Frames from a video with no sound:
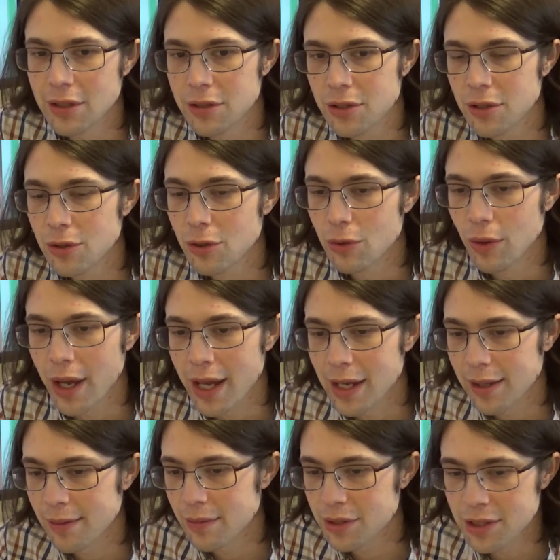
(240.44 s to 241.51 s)
into
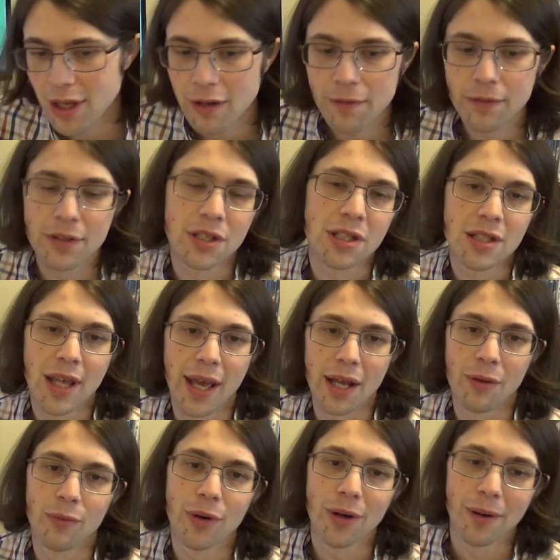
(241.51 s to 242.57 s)
a selfless thing
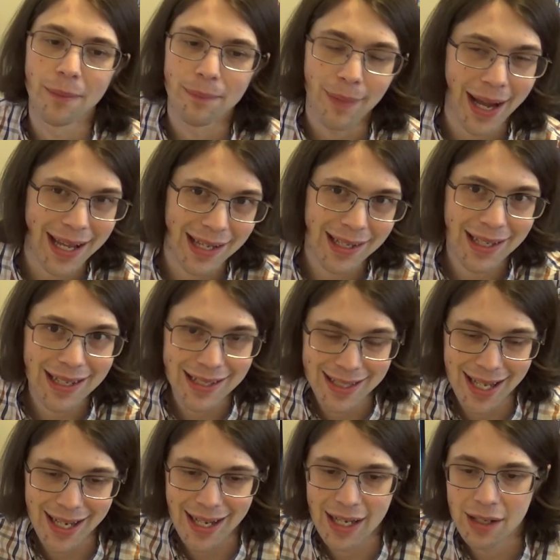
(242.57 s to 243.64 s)
where Mike
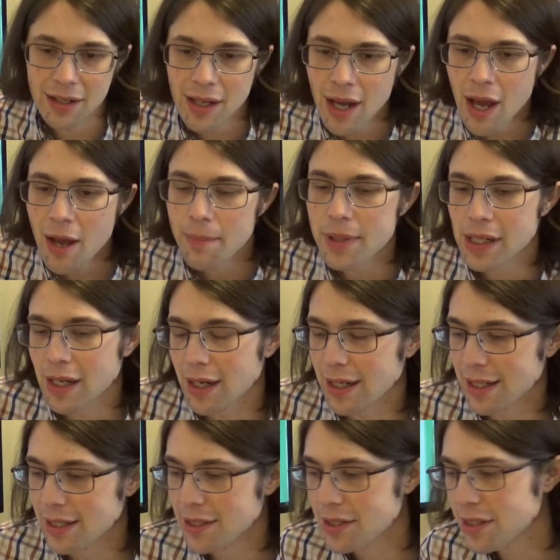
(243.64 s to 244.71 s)
did it
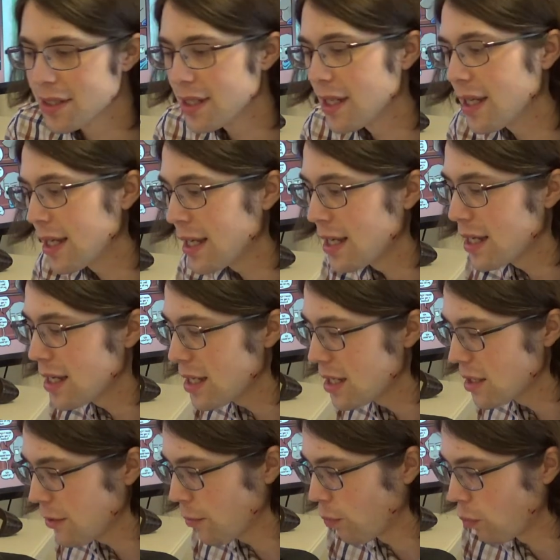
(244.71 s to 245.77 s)
because
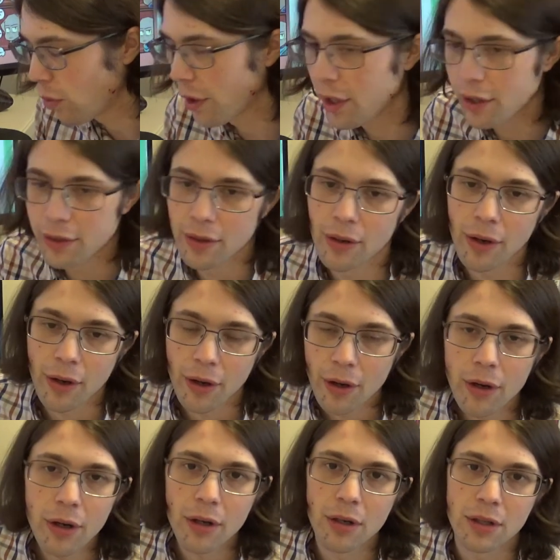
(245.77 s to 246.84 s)
he wanted
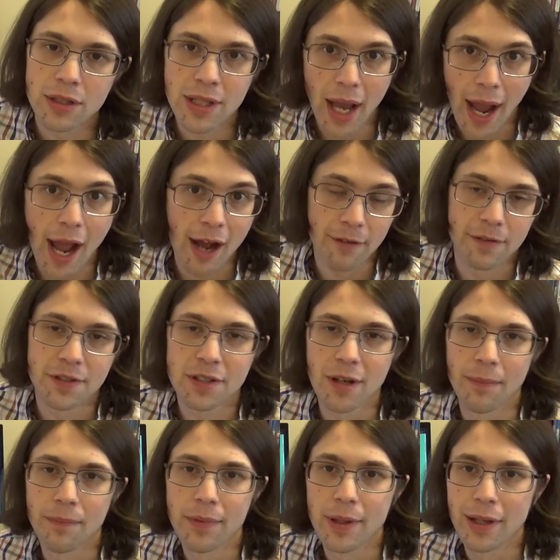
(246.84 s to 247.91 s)
her to have
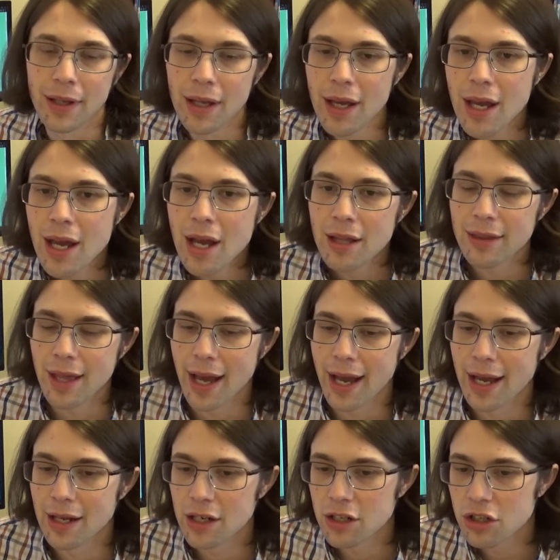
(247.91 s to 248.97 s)
something, that